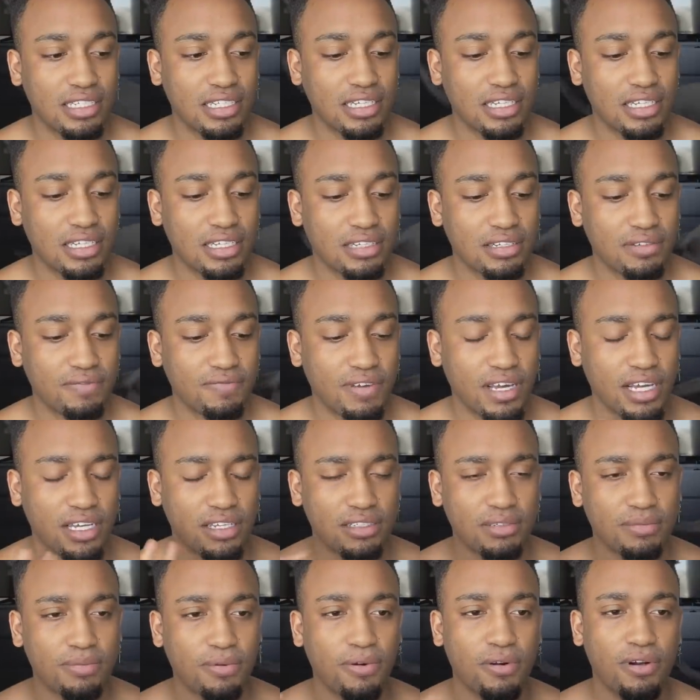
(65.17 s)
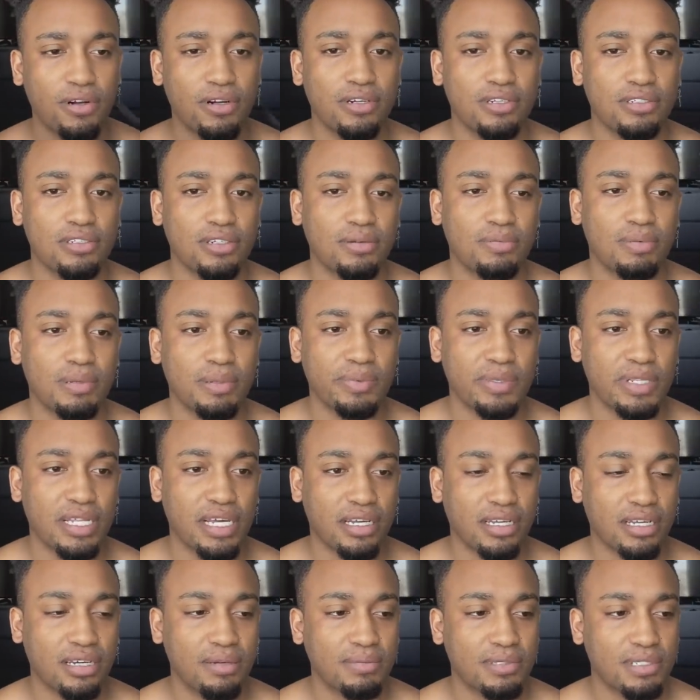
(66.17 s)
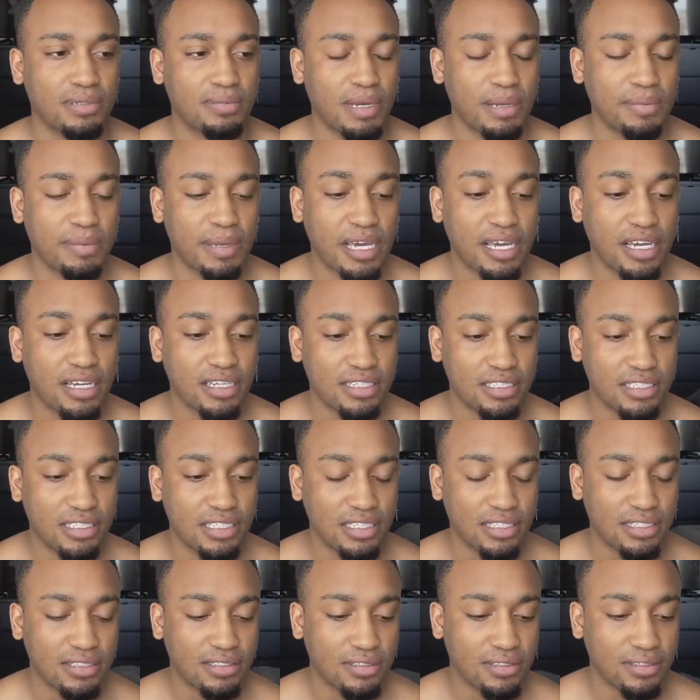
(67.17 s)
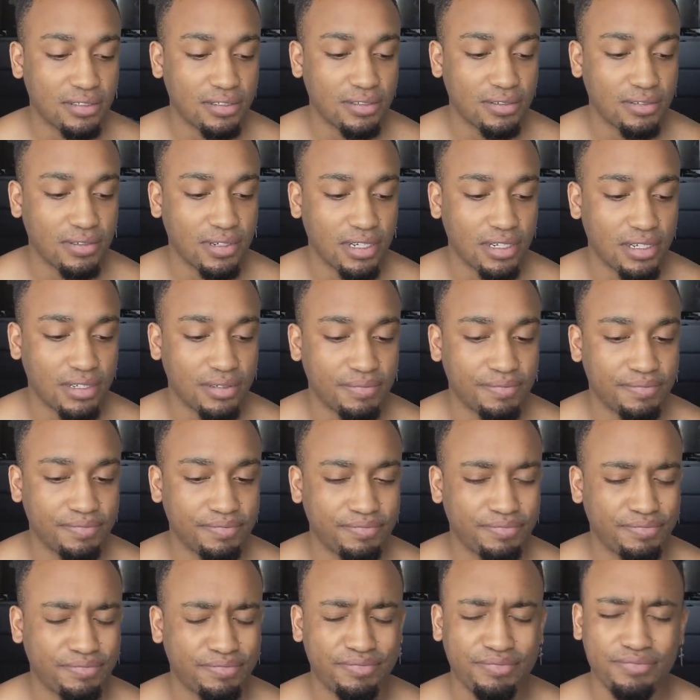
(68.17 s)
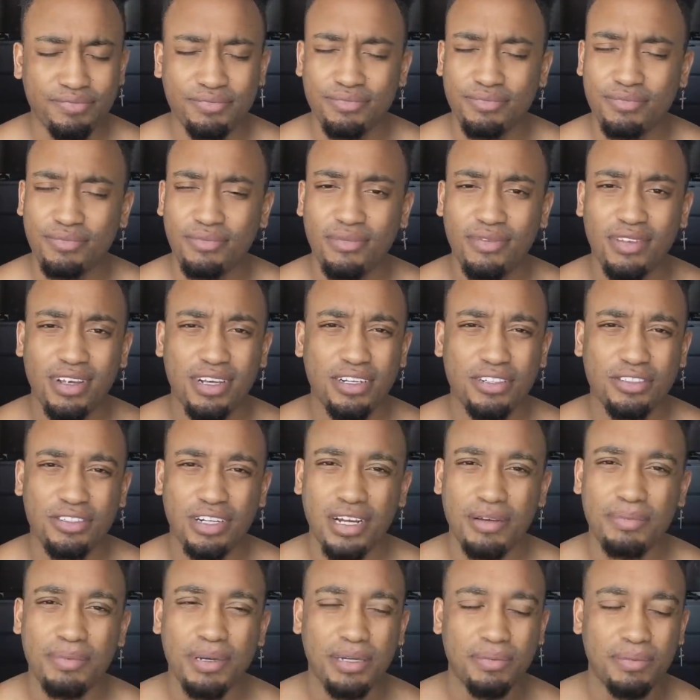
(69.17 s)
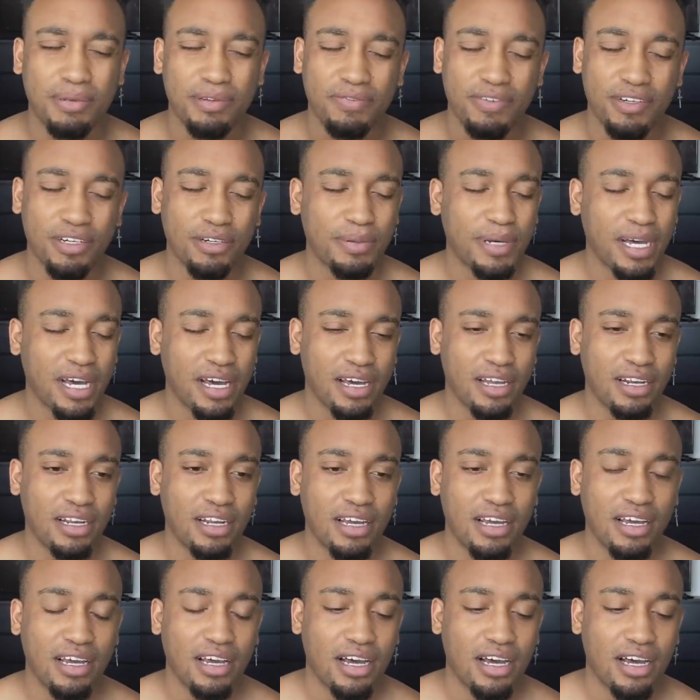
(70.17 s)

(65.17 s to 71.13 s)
the fake supporters, or people that come to my page just to try and make me feel bad,